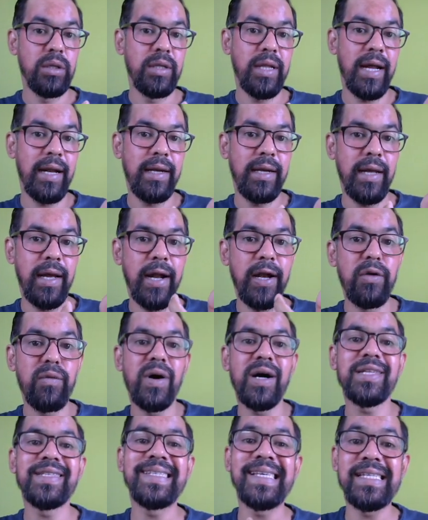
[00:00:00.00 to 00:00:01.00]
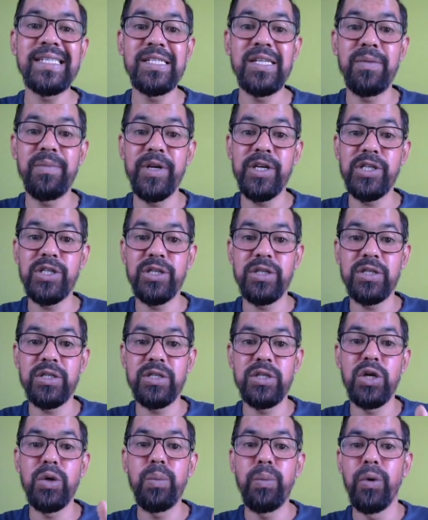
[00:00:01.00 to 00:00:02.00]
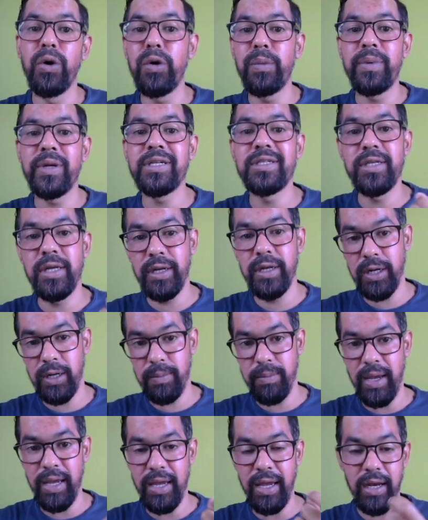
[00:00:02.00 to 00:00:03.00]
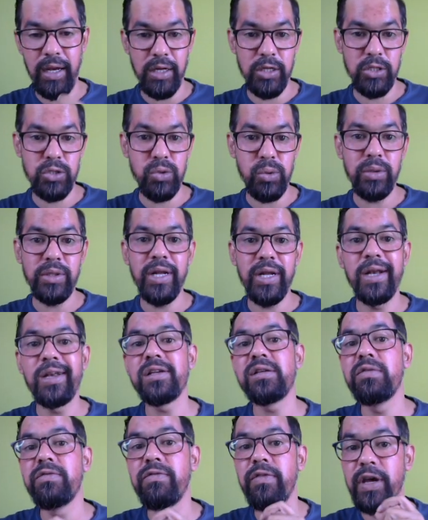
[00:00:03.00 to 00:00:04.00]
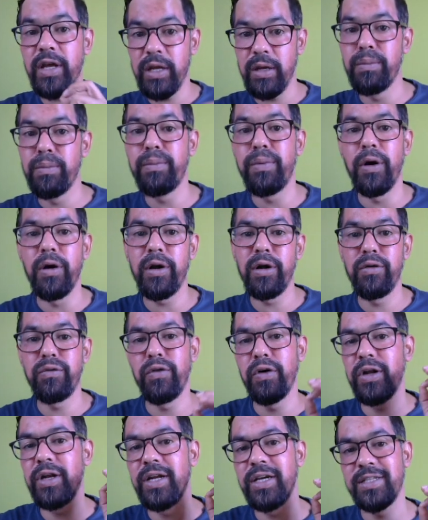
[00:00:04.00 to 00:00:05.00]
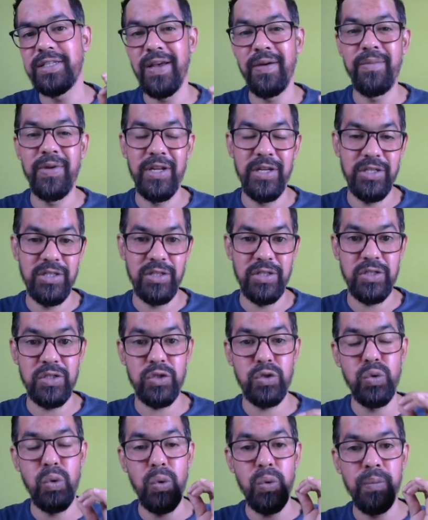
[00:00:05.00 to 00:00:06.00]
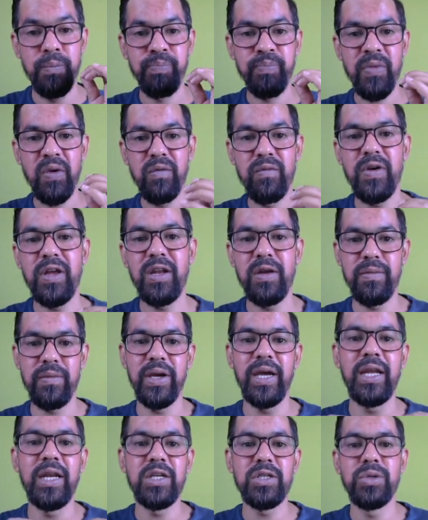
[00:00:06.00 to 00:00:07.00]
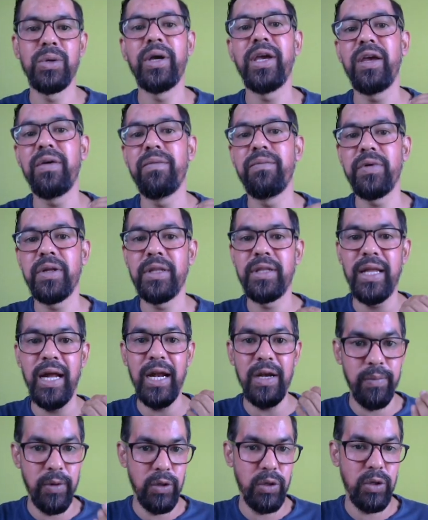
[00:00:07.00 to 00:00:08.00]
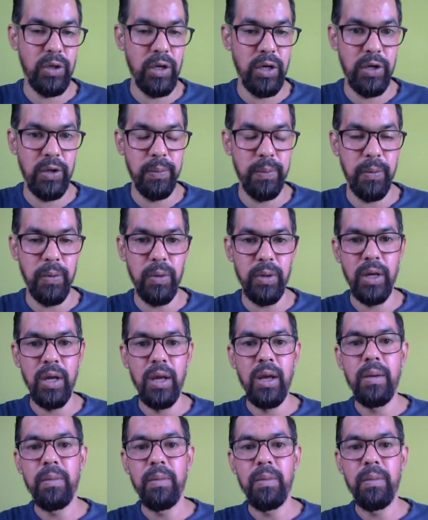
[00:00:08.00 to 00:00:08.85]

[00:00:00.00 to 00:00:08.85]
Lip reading: that advanced estimations report presented by NSO, that is very important for your examination. So whenever NSO came with that particular report,